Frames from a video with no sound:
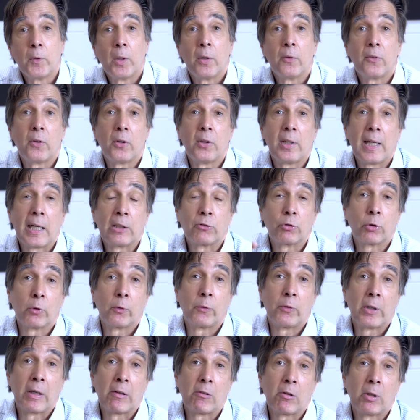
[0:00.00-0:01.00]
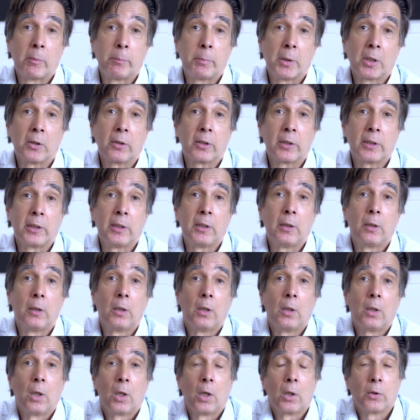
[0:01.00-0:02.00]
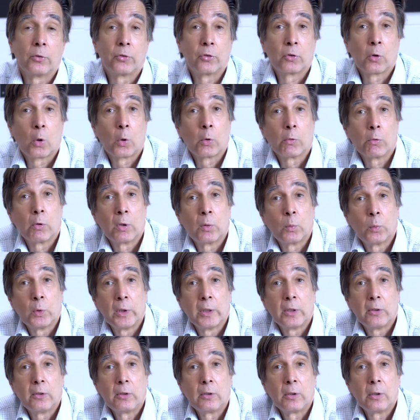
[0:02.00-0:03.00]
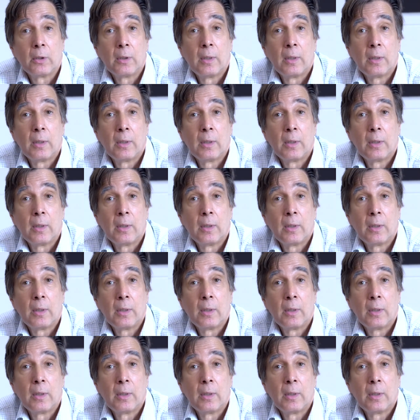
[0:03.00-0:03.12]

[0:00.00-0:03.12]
the natural variability of solar and wind,